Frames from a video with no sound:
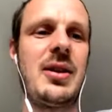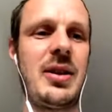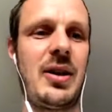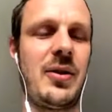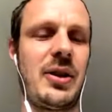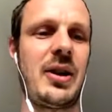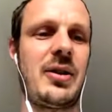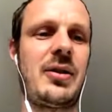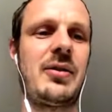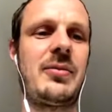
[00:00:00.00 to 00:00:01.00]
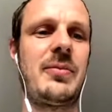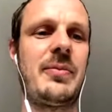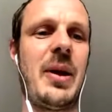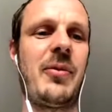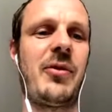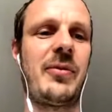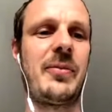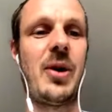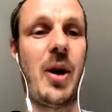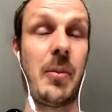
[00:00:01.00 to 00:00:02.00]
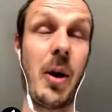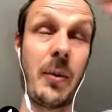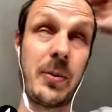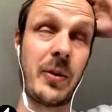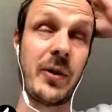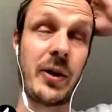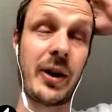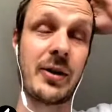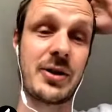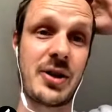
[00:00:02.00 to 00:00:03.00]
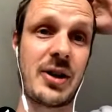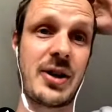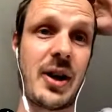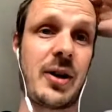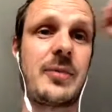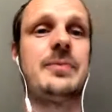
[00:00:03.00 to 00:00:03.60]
You don't hear people above Ole Gunnar Solskjaer